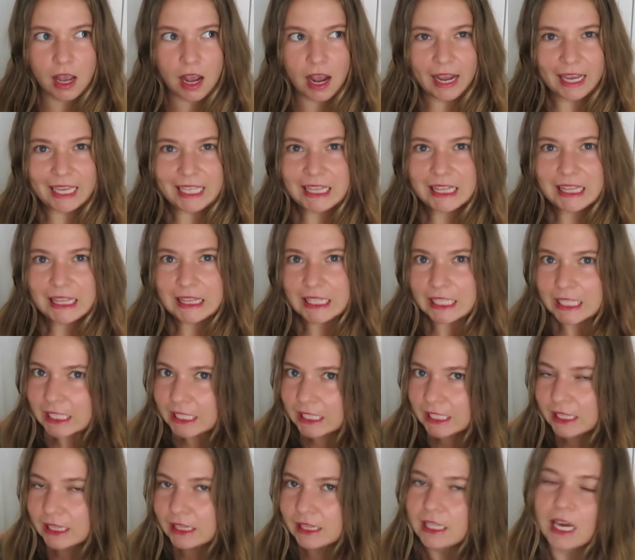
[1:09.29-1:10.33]
I
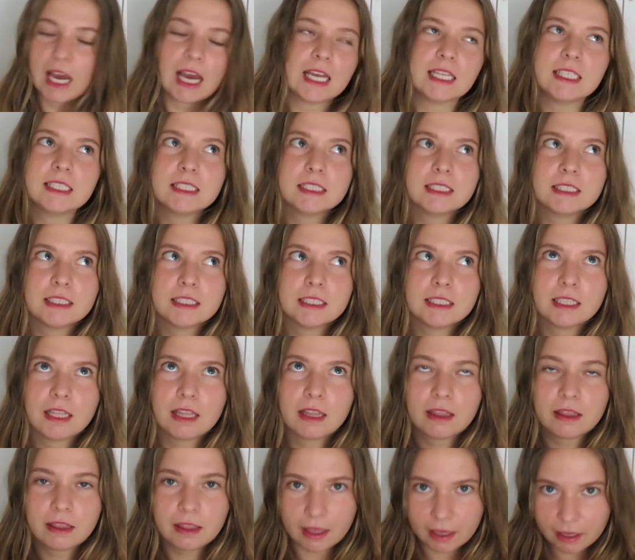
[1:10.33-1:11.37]
think that
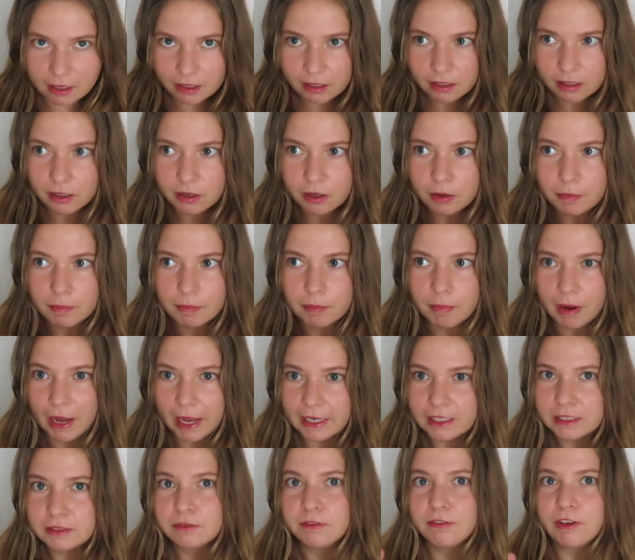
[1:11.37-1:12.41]
they
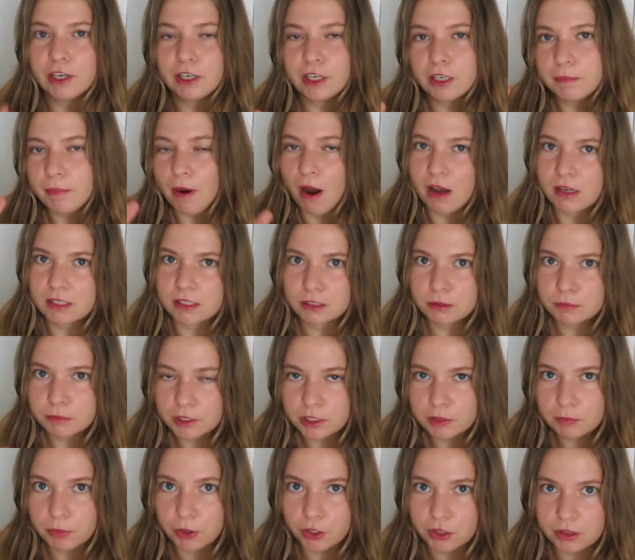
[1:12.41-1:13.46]
might very
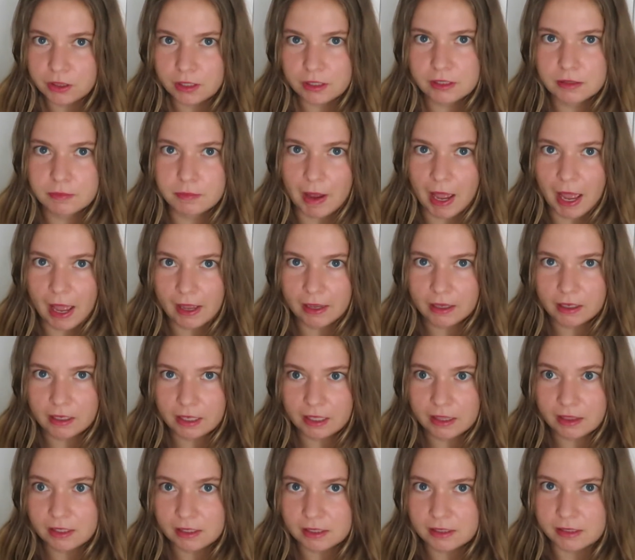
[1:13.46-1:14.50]
possibly put this bag
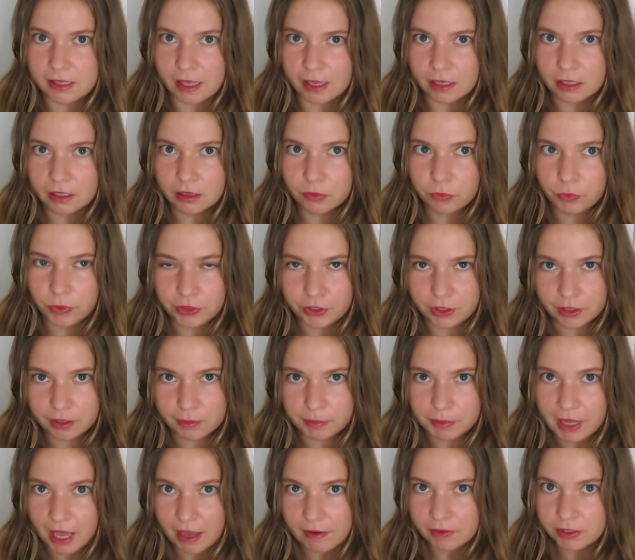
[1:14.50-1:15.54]
in the sale when they're going
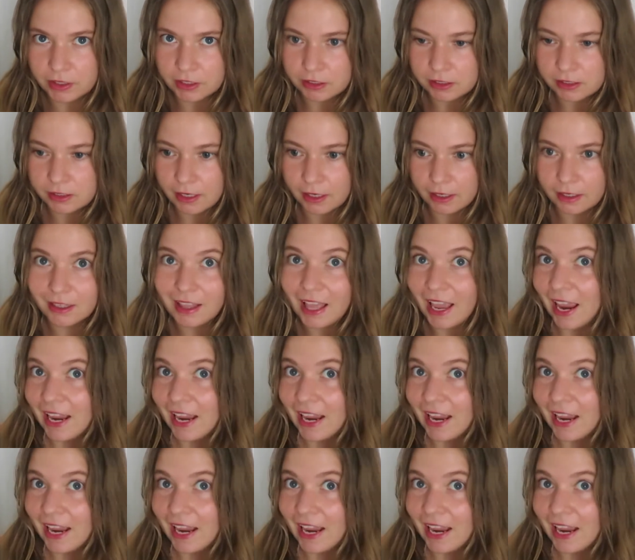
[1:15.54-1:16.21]
to be having their sale,